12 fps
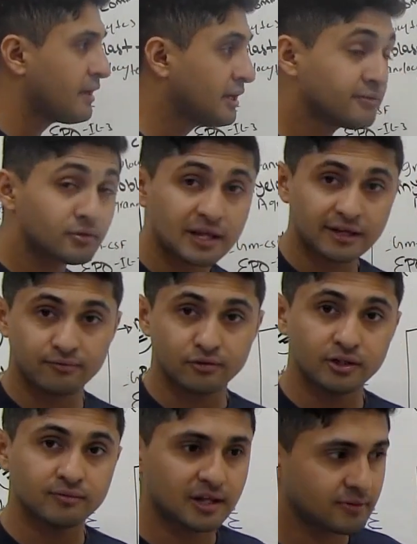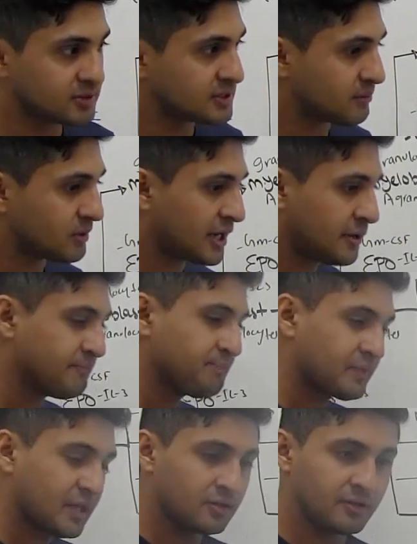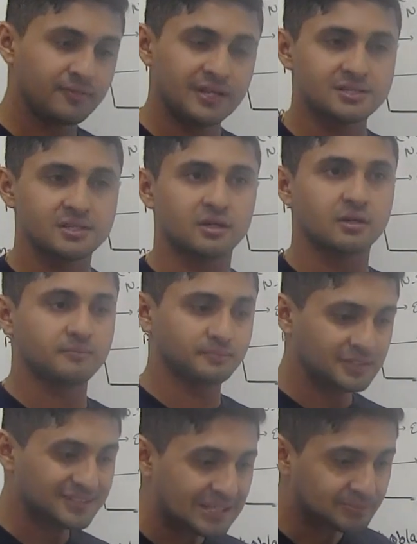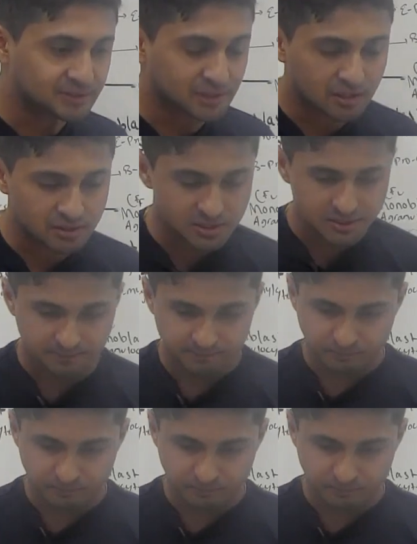Even like if you give, like, for example, like, if there's stem cells,